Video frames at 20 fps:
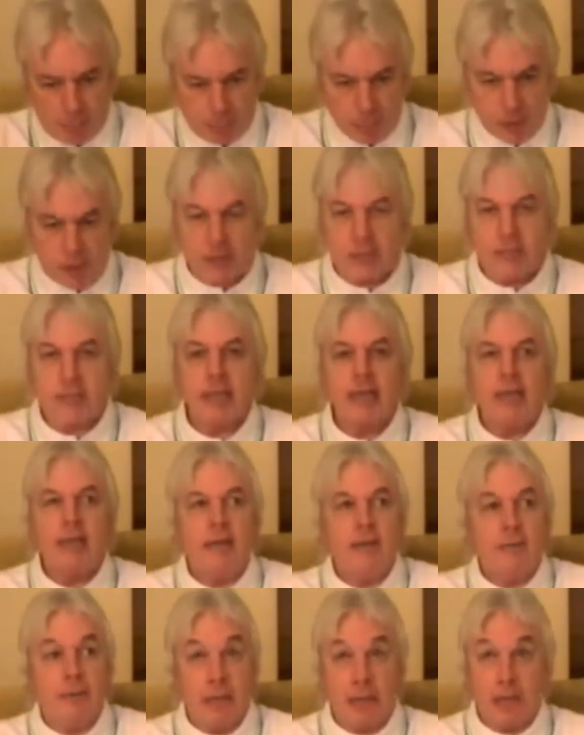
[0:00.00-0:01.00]

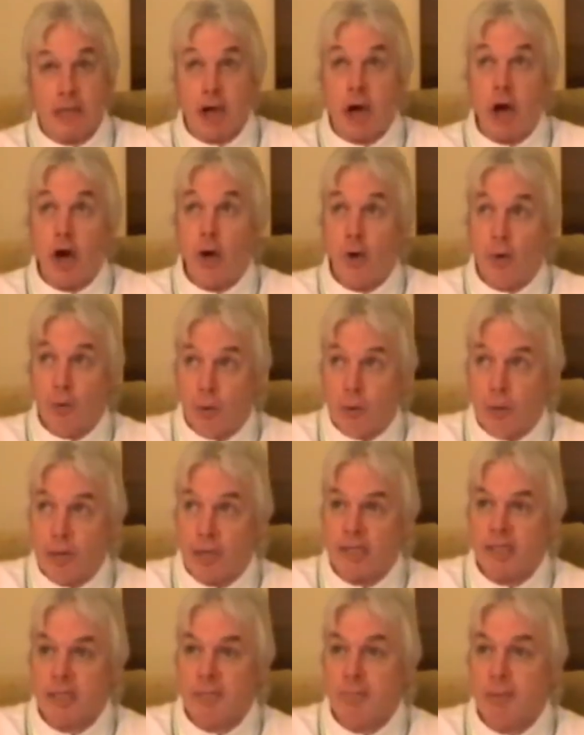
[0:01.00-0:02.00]
perceive, decode,
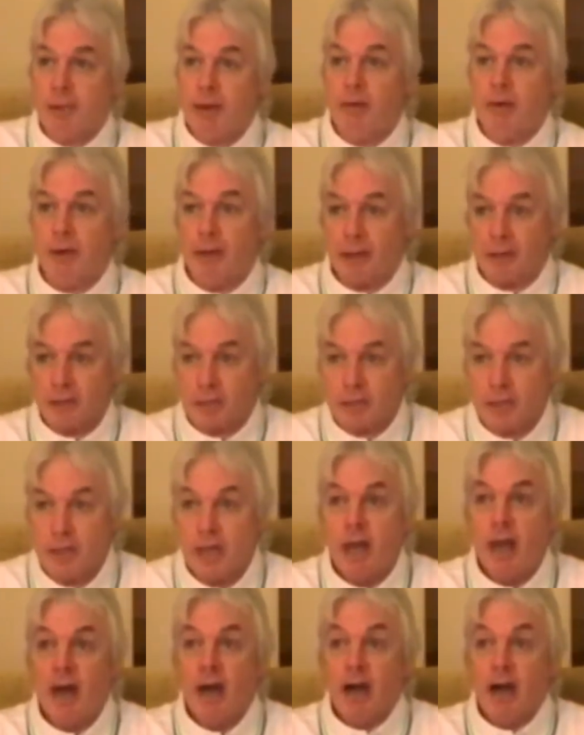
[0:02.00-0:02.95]
experience